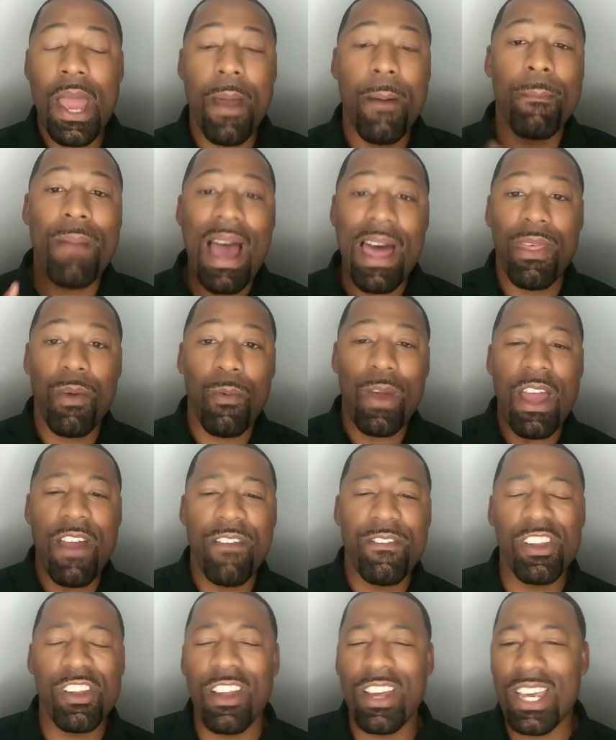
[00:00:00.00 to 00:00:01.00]
And by the way,
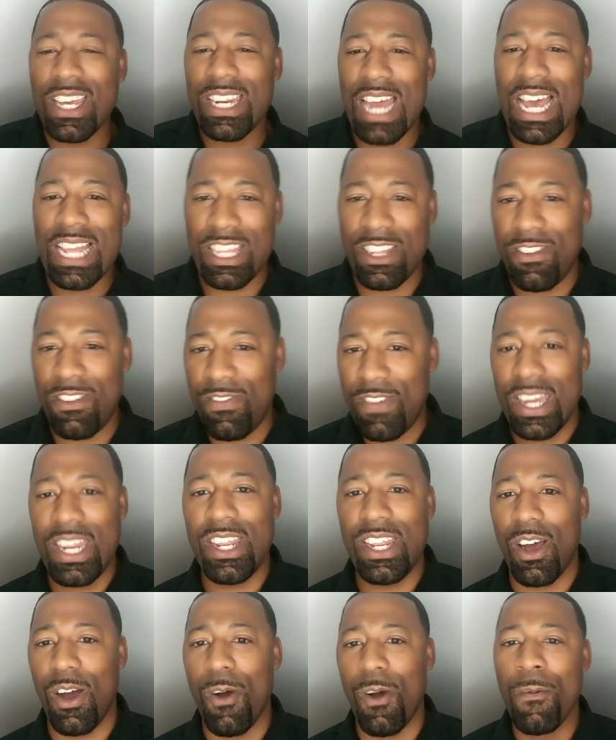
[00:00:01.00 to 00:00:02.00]
if you're looking at this
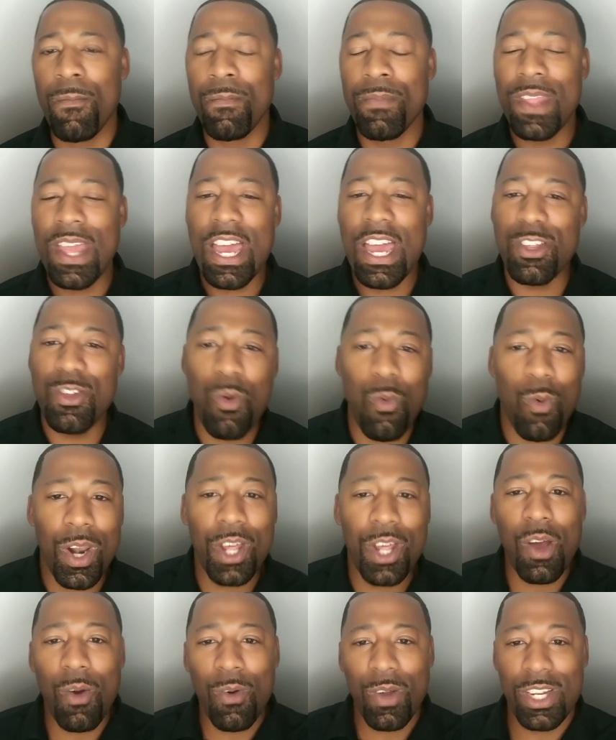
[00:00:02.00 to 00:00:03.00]
video and you
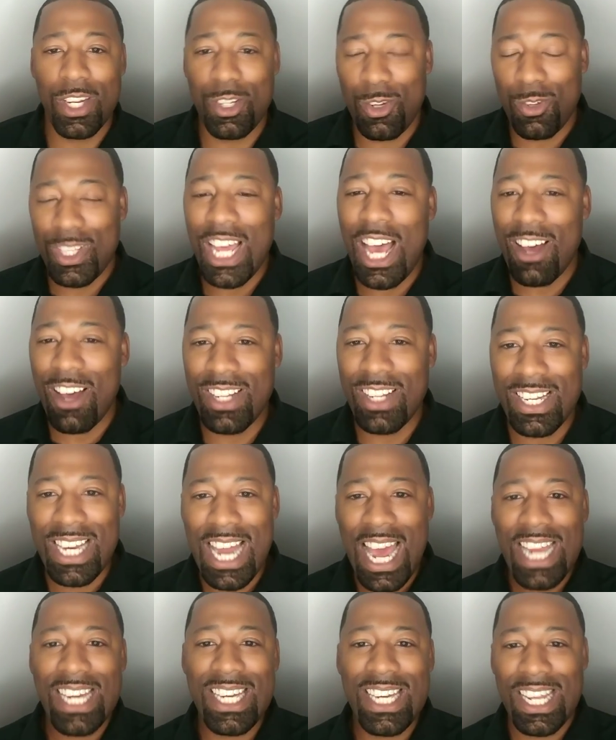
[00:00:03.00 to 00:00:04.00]
want to go into
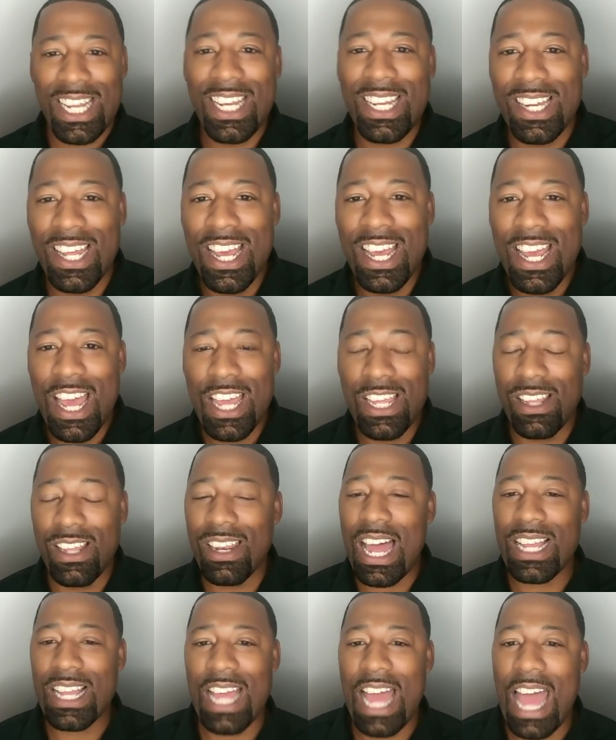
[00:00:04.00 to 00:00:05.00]
2019 and
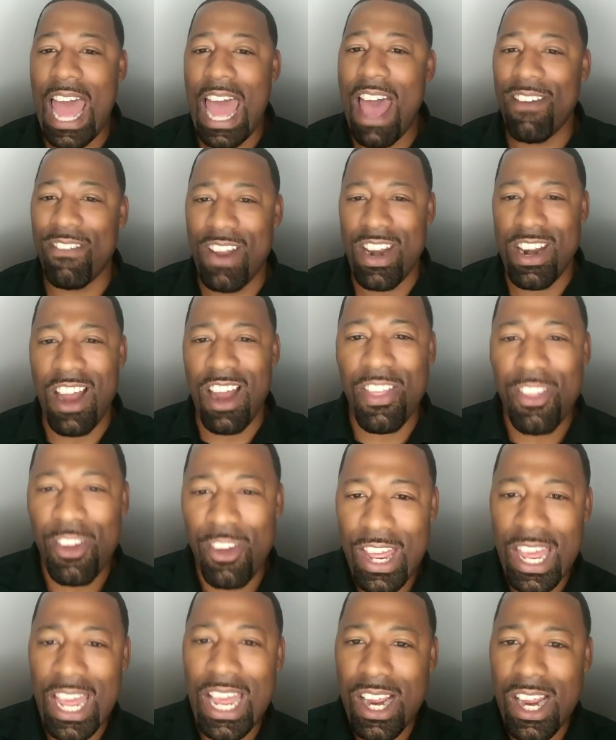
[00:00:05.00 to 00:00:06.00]
you'd like to have
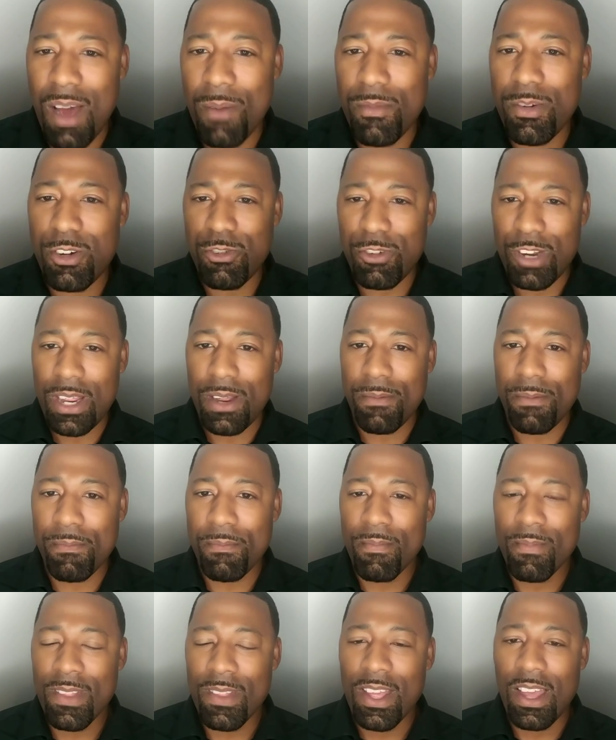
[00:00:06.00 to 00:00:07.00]
another income stream,
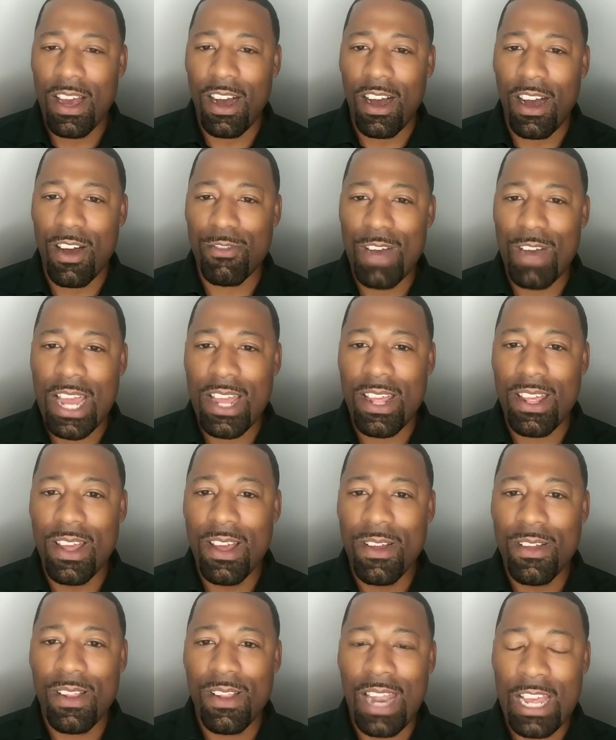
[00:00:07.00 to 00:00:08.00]
uh, right?
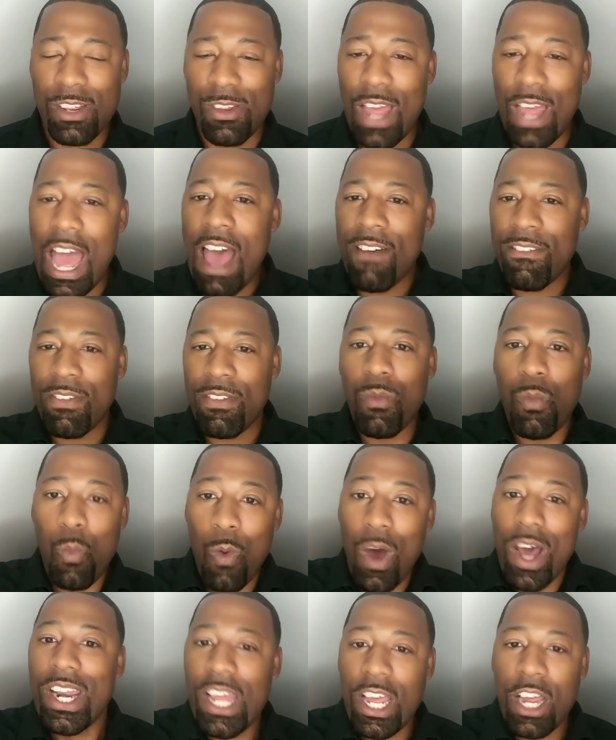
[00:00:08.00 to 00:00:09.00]
Like you have
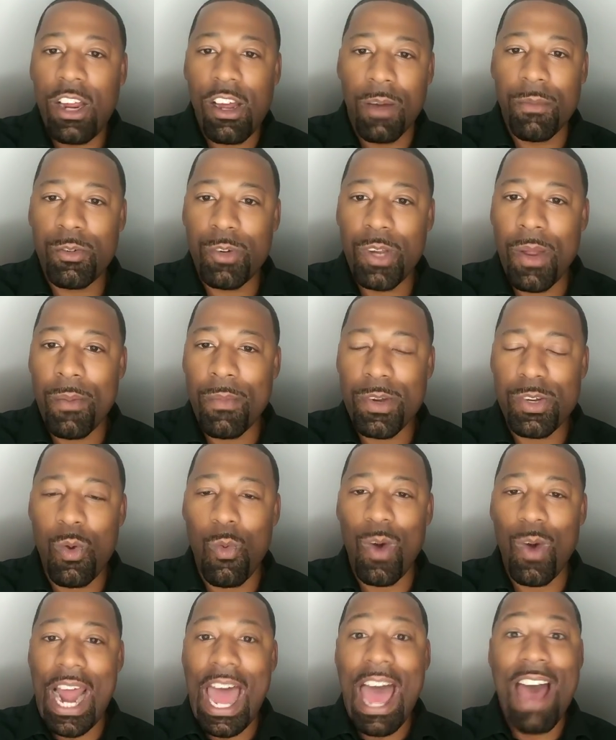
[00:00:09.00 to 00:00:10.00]
one income stream, but
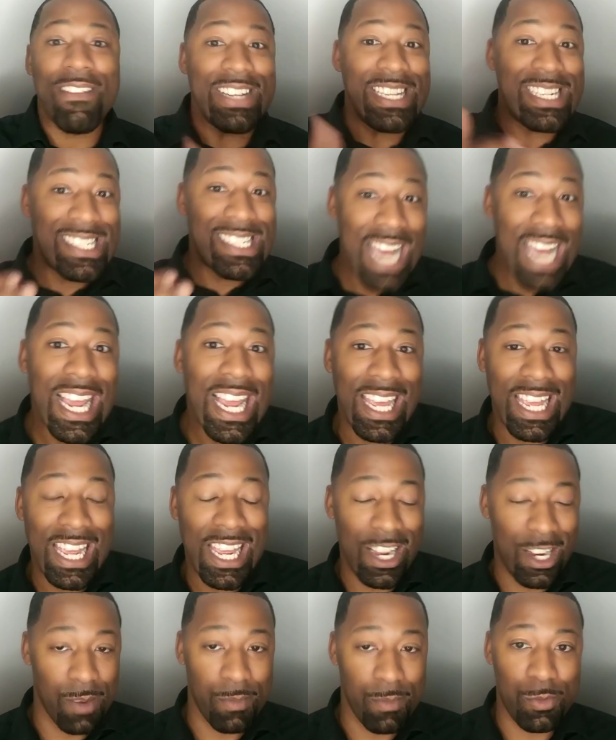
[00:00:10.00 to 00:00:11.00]
you want to have a second
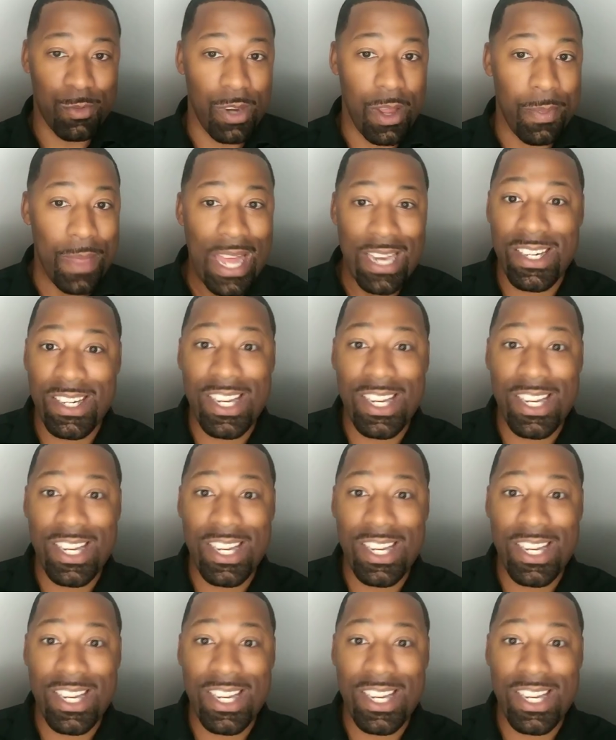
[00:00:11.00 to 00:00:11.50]
income stream that